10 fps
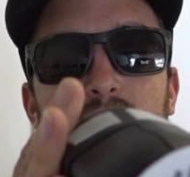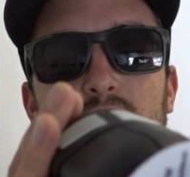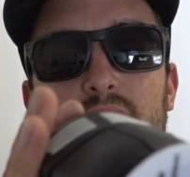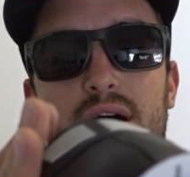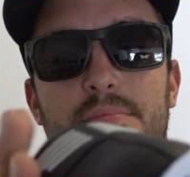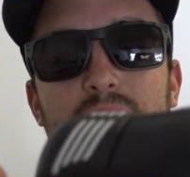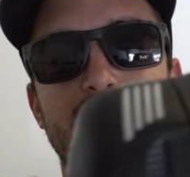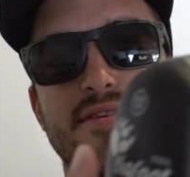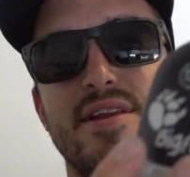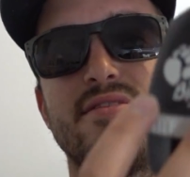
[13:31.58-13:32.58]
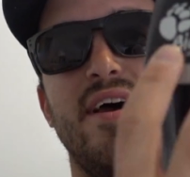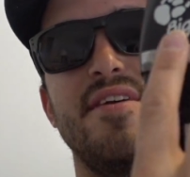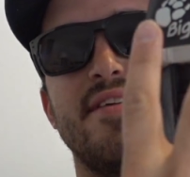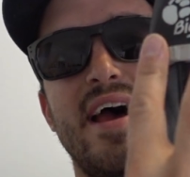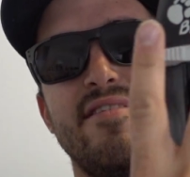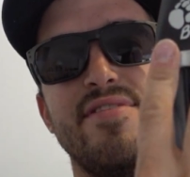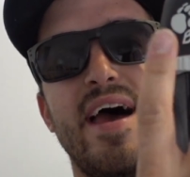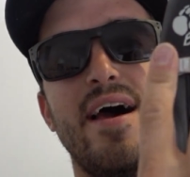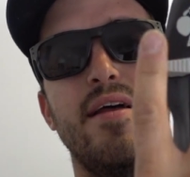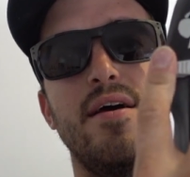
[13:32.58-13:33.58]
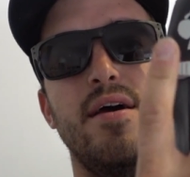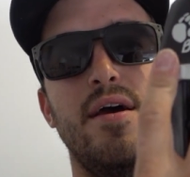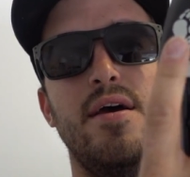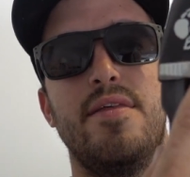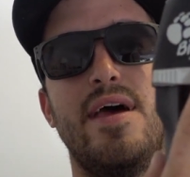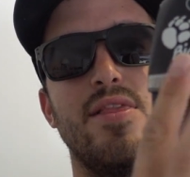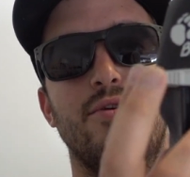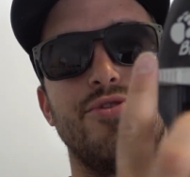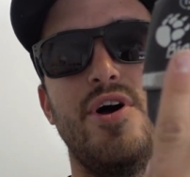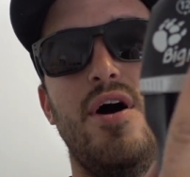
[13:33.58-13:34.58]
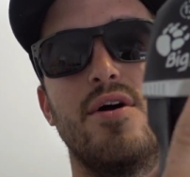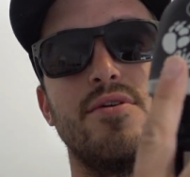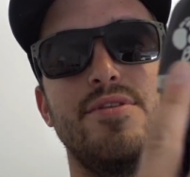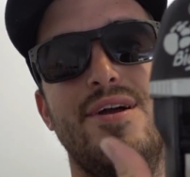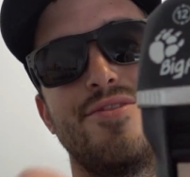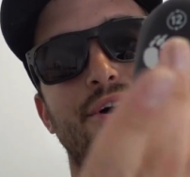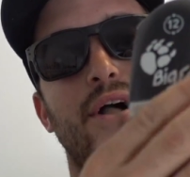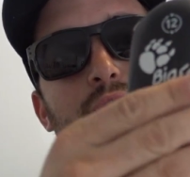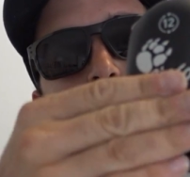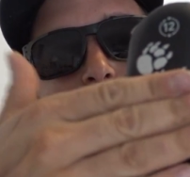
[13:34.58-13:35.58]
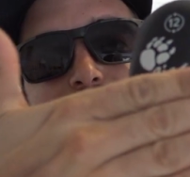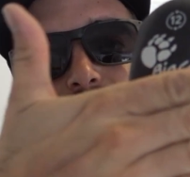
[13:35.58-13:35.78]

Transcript: Like I said, it's nice to have that little toggle, not a toggle, but it's